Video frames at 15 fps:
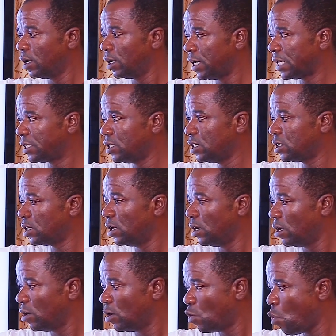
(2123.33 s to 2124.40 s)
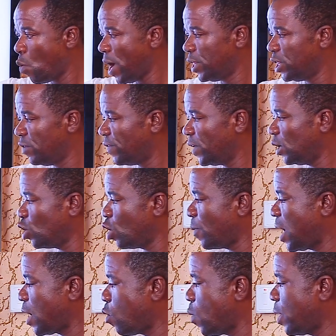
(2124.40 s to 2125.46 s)
that is,
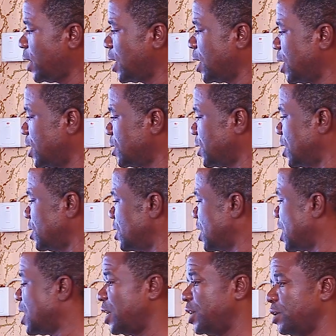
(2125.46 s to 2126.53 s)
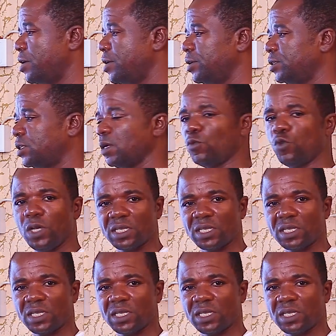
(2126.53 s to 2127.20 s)
well-developed acquired characteristics are inheritable,